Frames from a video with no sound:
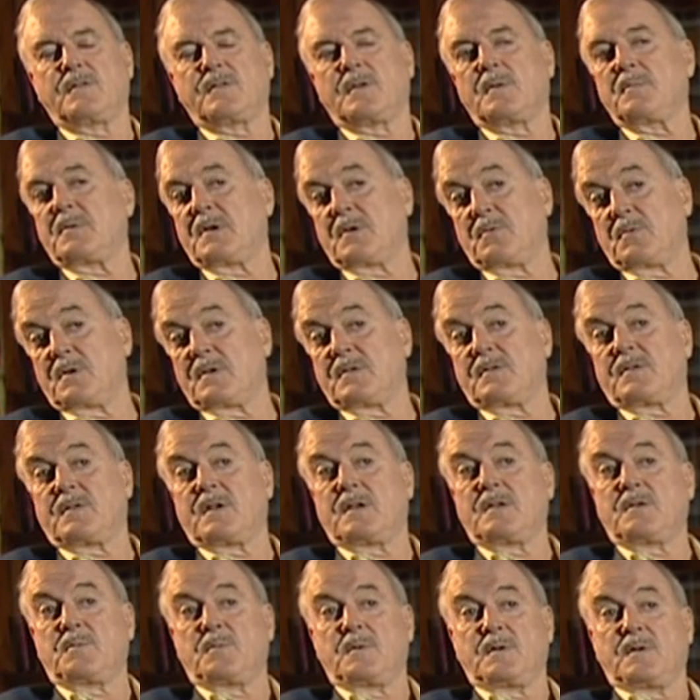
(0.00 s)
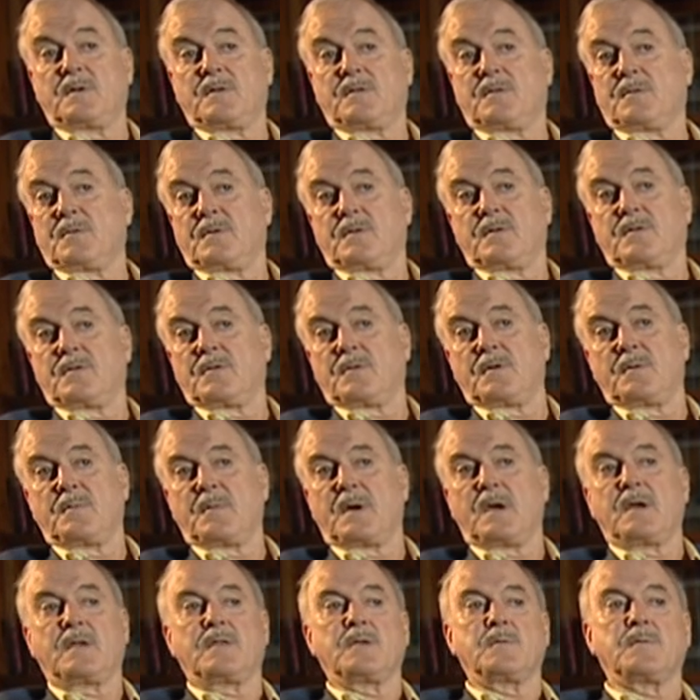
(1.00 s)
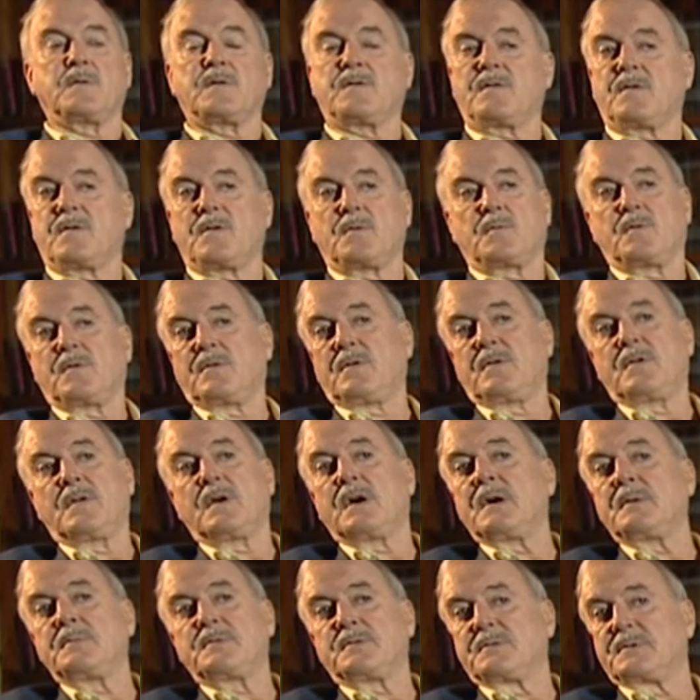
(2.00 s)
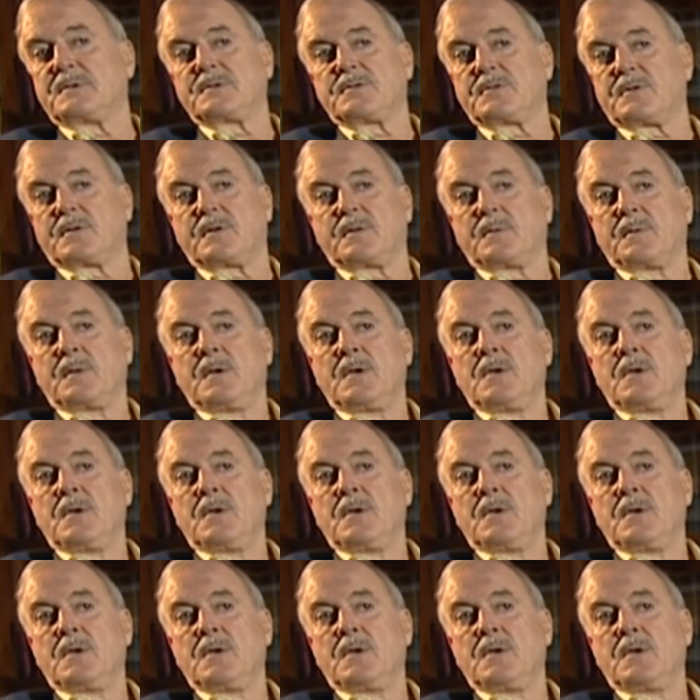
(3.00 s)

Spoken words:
Somebody once said to me, did you enjoy making them? I said, there wasn't time to enjoy them.